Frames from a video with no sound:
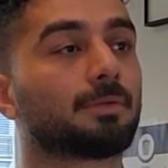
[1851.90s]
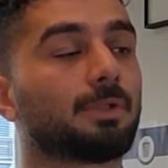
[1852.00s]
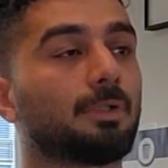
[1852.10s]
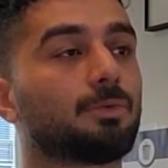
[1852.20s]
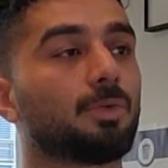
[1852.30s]

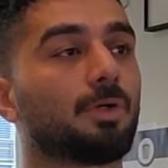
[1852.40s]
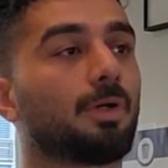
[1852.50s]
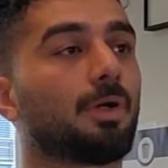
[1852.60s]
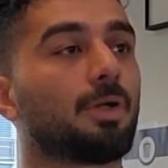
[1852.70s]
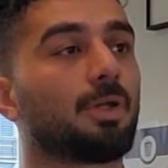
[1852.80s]
To
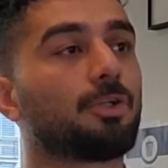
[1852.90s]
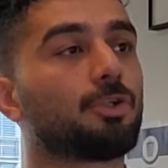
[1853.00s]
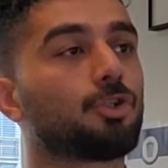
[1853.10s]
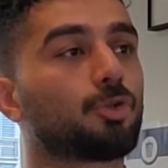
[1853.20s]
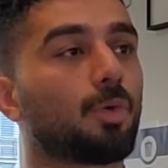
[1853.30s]

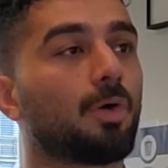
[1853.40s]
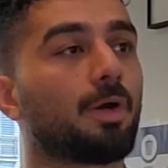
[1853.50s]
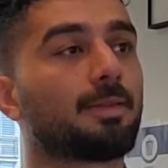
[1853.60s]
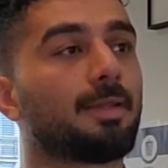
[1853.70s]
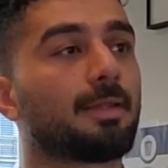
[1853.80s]

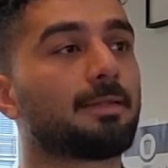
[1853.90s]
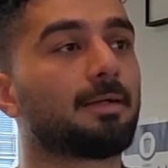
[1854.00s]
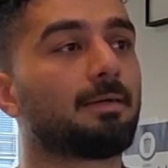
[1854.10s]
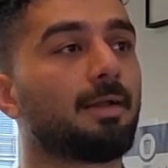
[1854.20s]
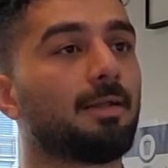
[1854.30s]
ensure that
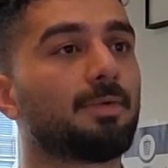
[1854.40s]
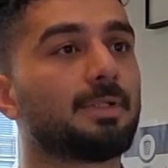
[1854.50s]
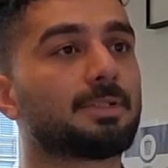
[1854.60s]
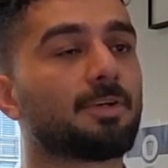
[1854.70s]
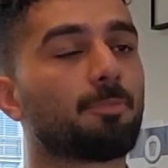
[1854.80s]
the
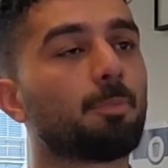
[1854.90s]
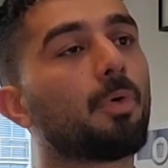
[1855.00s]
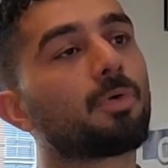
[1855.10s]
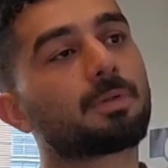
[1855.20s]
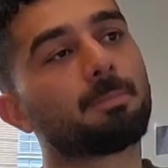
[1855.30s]
relevancy of
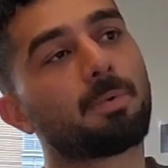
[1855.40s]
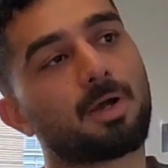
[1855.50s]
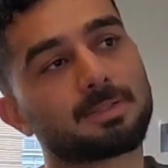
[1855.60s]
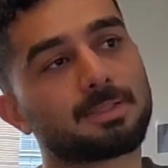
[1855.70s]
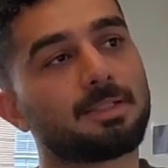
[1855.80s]
both the
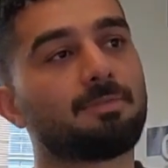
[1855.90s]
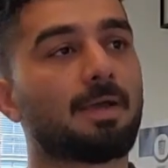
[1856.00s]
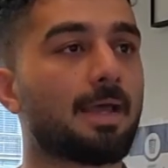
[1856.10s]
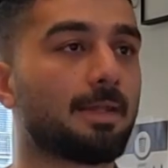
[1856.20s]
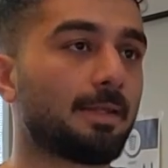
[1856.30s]
positive
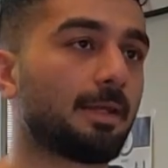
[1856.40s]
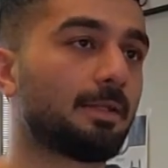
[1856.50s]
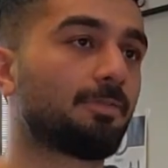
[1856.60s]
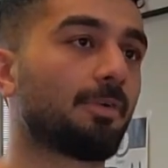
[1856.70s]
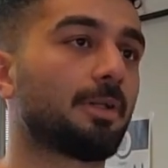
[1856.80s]
and
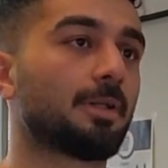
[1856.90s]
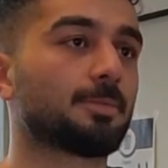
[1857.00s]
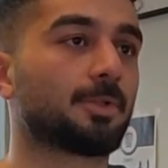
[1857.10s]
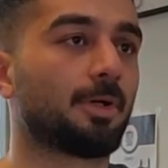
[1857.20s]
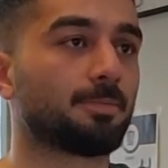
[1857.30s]
negative
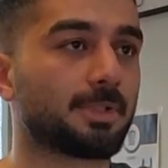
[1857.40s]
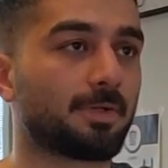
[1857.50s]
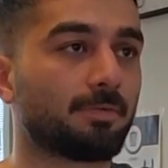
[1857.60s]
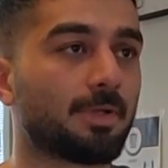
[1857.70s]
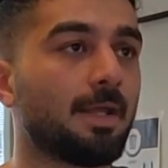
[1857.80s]
items are
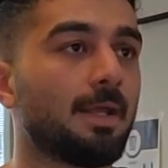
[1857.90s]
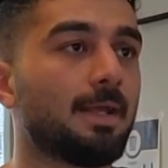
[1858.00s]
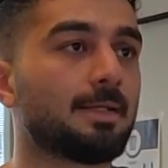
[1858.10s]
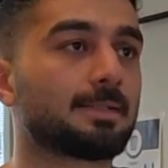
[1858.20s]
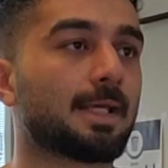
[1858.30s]
observed,
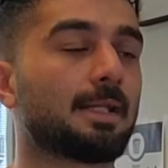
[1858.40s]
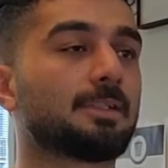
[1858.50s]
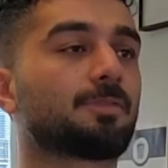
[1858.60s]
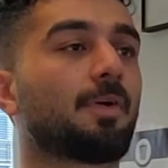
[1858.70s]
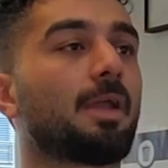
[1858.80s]

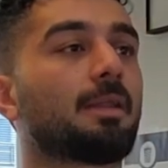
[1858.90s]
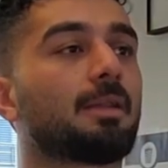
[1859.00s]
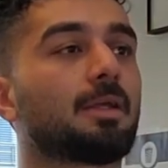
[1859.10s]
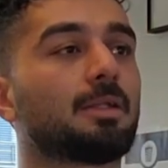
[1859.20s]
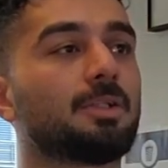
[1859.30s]
satisfying
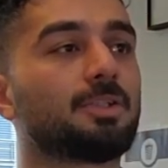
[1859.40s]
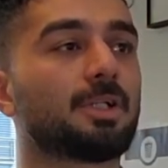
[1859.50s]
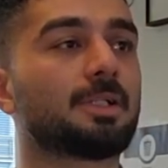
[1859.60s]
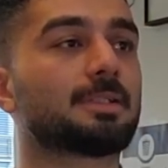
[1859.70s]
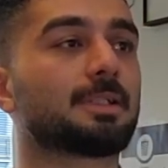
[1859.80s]
the
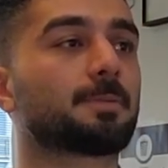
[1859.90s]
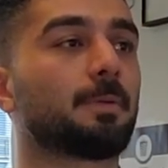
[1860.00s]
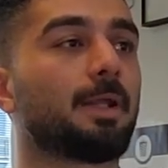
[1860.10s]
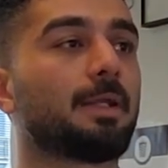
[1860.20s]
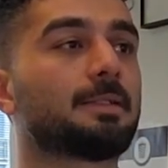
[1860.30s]
conditions
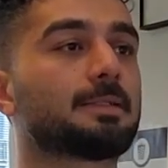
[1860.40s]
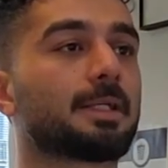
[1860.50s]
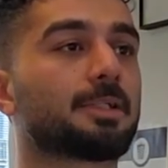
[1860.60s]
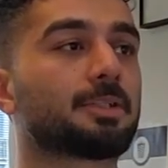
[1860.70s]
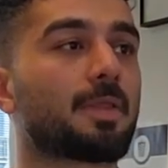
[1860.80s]
explained in
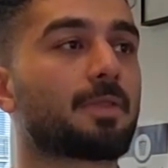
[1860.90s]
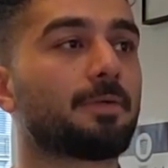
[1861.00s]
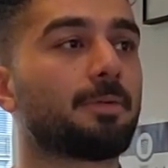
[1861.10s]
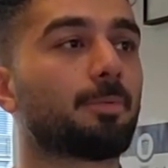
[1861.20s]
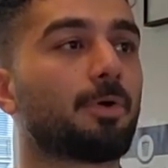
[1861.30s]
section
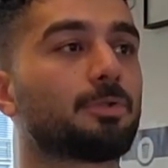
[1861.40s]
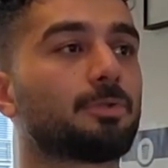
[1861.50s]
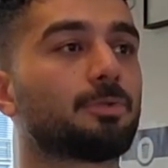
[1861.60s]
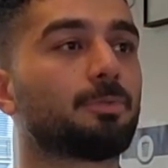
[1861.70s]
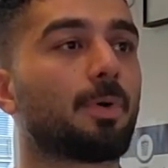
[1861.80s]

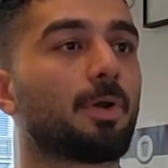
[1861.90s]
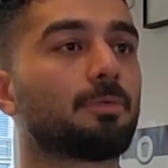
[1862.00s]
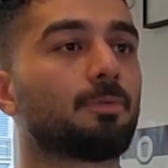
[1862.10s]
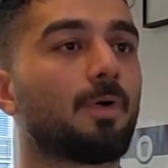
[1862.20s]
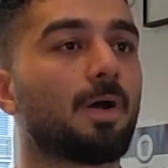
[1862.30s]

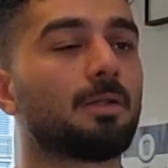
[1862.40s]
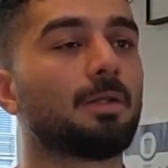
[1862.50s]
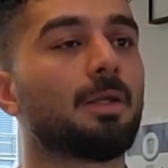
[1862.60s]
3.2.1